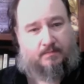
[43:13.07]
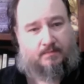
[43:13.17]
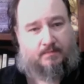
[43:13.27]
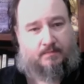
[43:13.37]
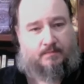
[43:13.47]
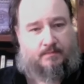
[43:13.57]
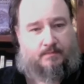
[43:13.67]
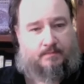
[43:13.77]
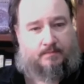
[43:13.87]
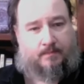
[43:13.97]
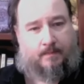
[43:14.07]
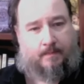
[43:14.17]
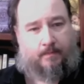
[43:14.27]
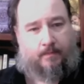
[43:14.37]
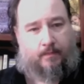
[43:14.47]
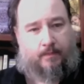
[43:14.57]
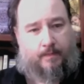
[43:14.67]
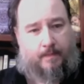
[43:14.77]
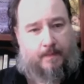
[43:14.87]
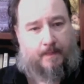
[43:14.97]

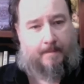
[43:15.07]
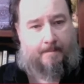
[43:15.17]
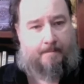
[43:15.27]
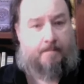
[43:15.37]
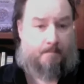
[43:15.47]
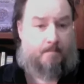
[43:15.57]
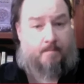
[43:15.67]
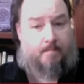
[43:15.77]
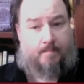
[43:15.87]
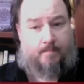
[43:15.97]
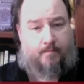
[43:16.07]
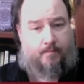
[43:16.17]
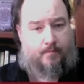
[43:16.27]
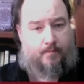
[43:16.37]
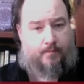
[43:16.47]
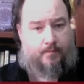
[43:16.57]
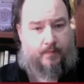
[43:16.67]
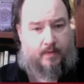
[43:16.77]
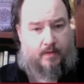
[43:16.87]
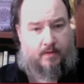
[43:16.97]

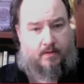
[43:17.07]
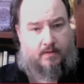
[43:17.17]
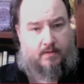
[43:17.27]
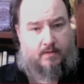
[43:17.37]
[no speech]